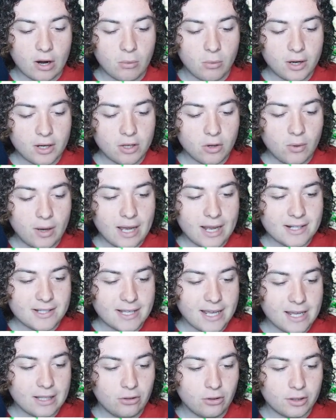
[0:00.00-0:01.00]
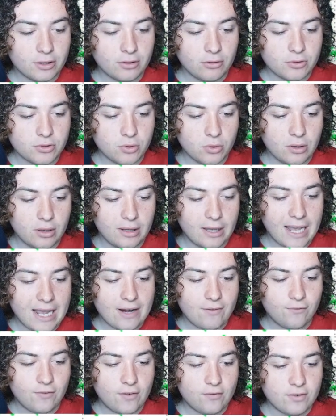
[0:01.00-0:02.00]
I want to go ahead and take a look at those
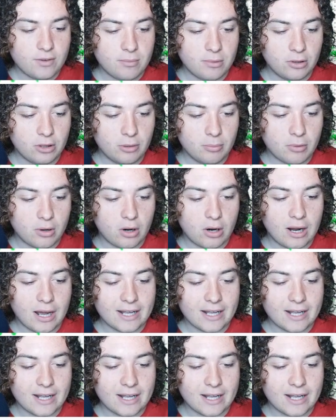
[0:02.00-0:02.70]
850 millibar